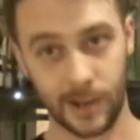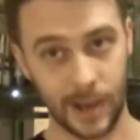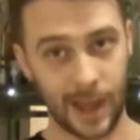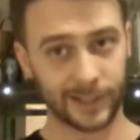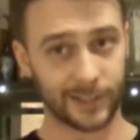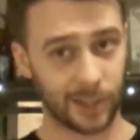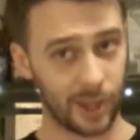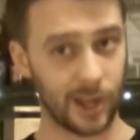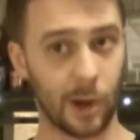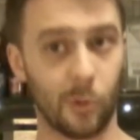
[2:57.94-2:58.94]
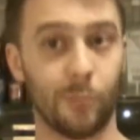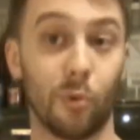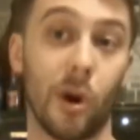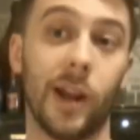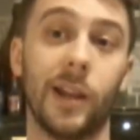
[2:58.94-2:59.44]
Next thing I would
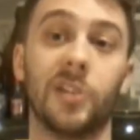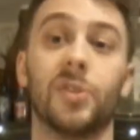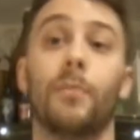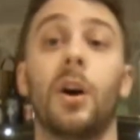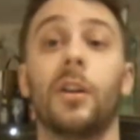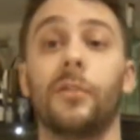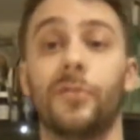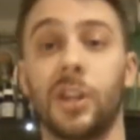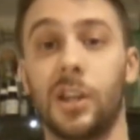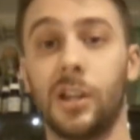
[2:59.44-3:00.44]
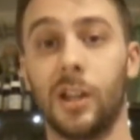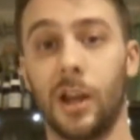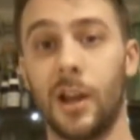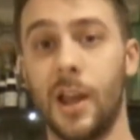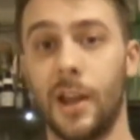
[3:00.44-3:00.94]
bring is a bottle of
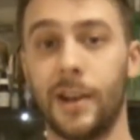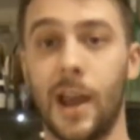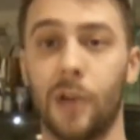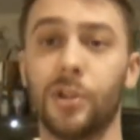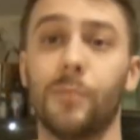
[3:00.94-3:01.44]
tequila. Now,